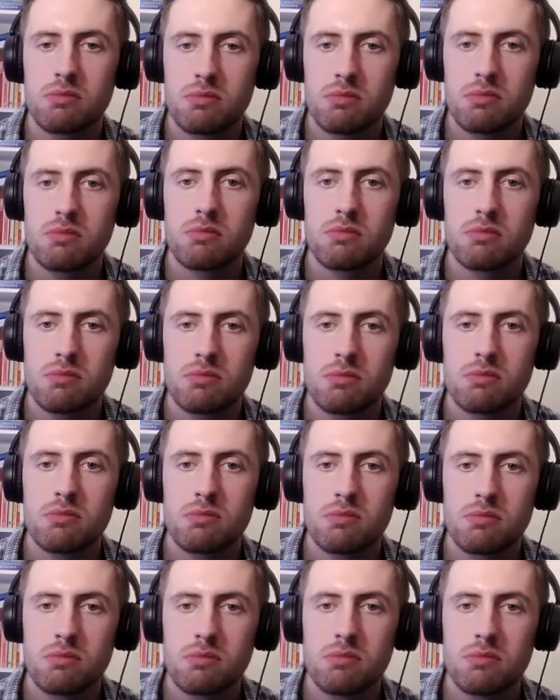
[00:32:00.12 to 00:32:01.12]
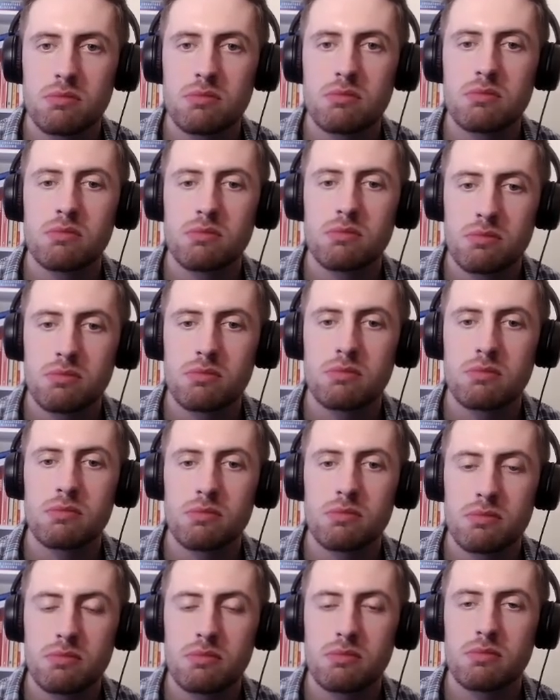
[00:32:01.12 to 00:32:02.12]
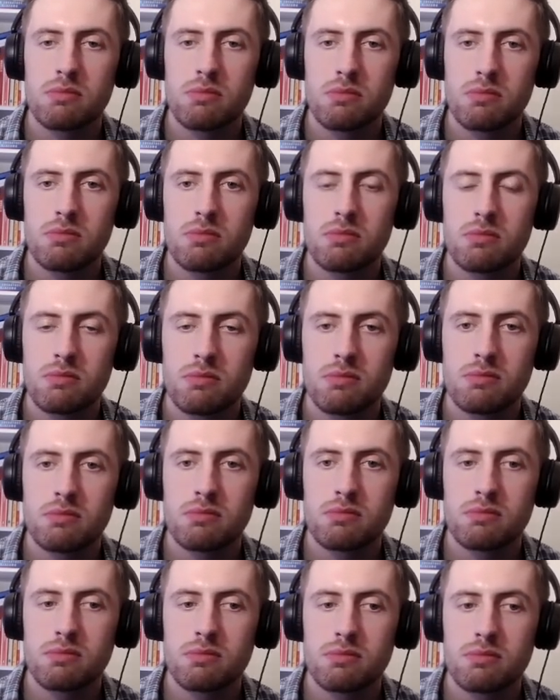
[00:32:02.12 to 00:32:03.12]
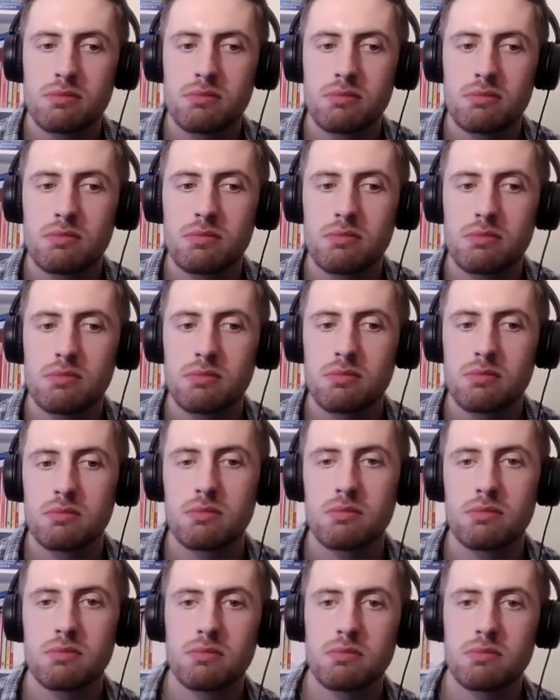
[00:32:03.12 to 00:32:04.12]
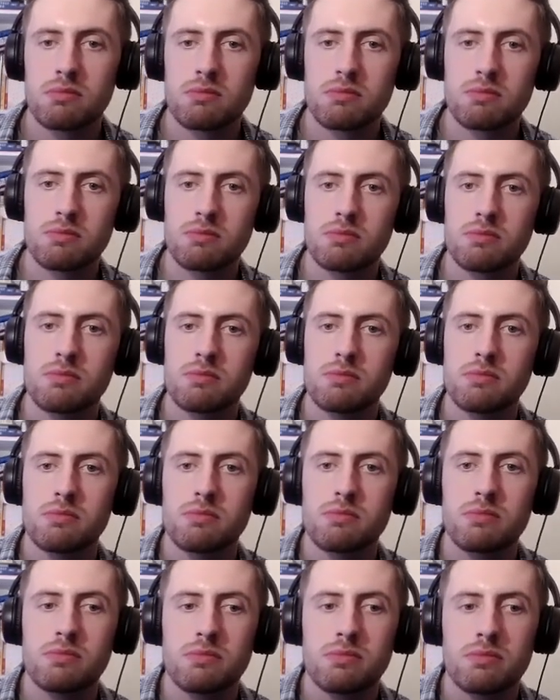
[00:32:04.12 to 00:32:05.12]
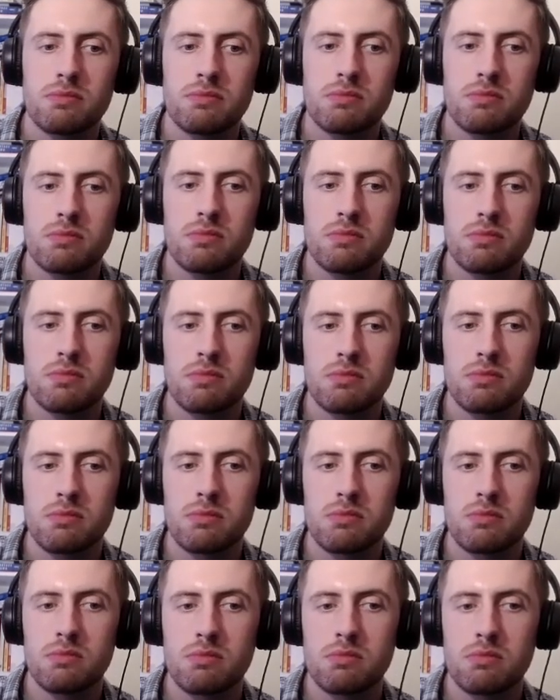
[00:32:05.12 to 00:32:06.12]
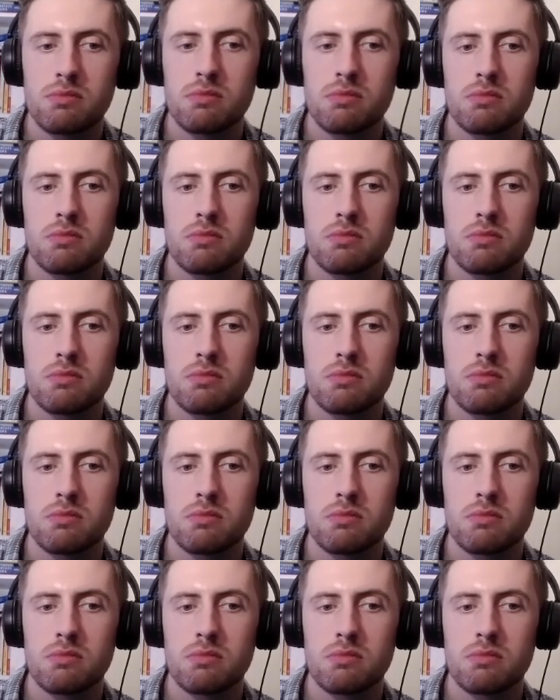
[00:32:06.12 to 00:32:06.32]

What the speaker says: (not speaking)